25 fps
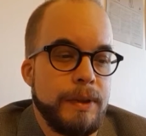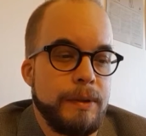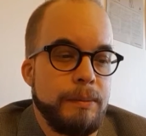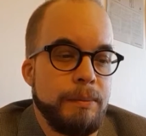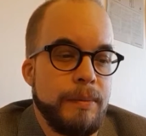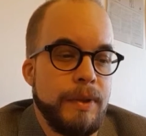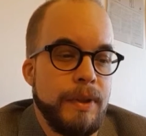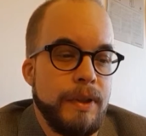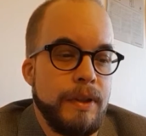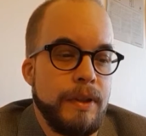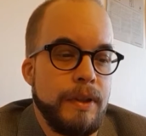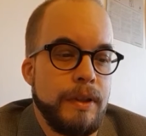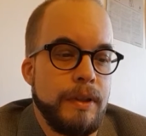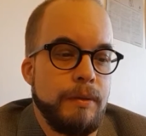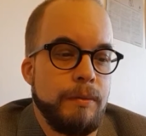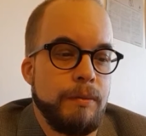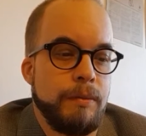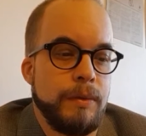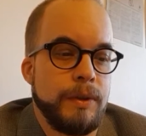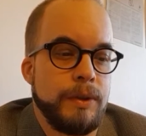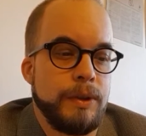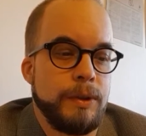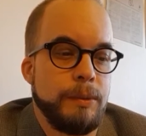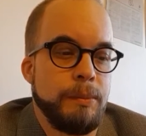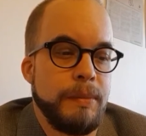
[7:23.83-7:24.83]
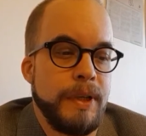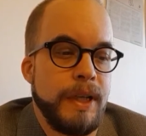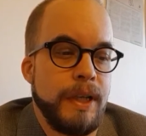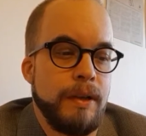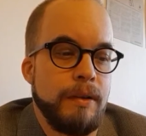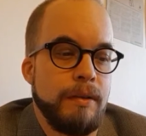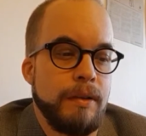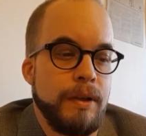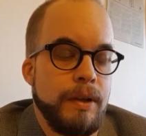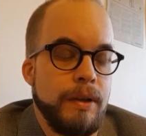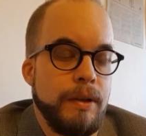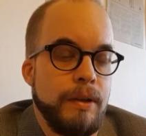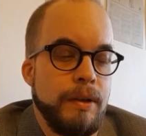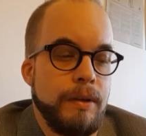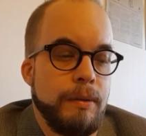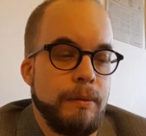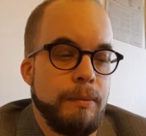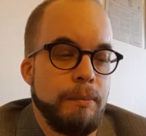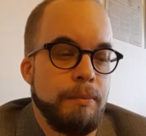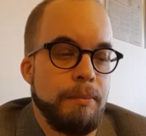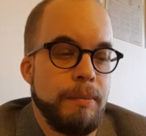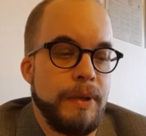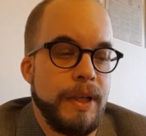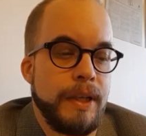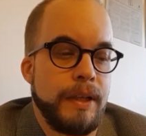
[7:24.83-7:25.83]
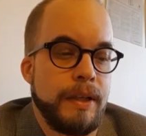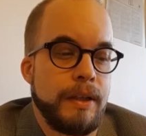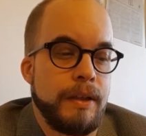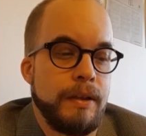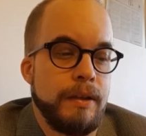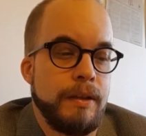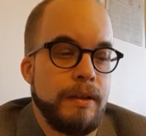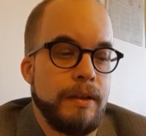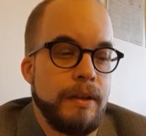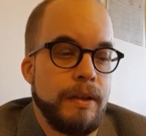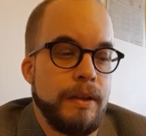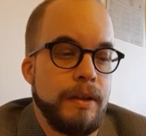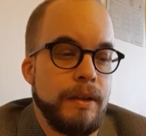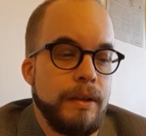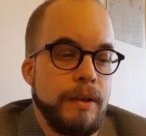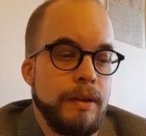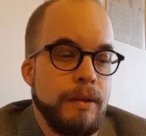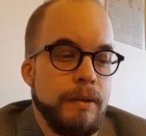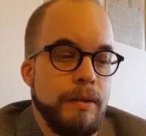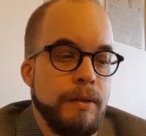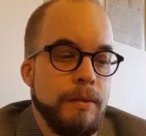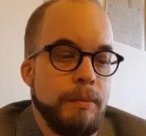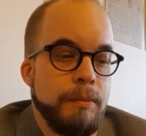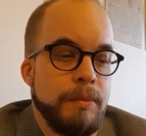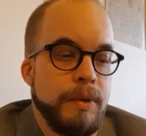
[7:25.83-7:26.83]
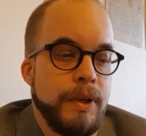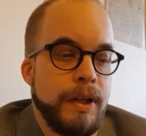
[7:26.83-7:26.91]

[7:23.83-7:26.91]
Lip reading: but it was beer and bacon and